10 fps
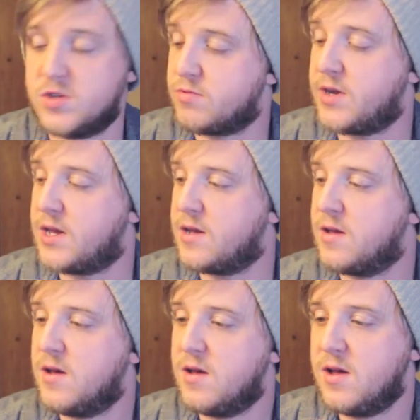It's
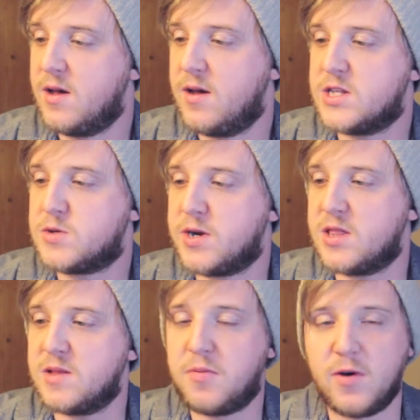reading the
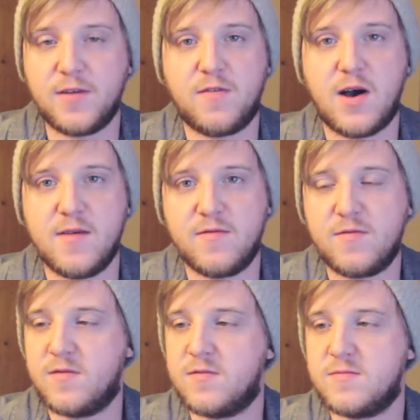0.5
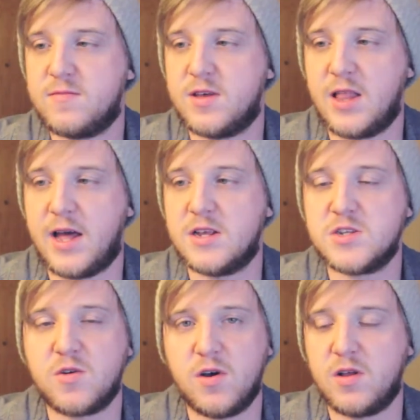
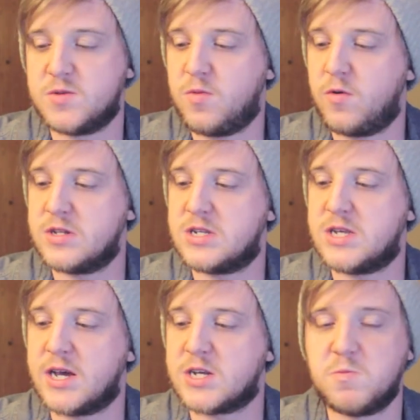Atlantis coil as
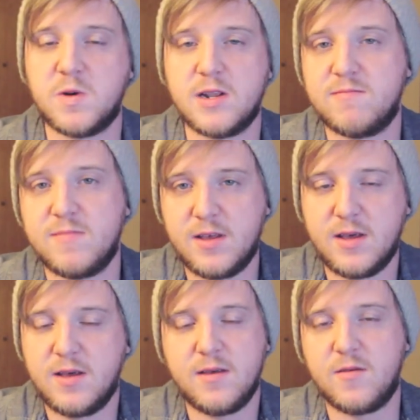0.6, but
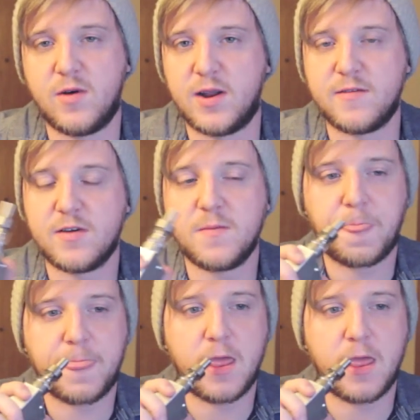whatever.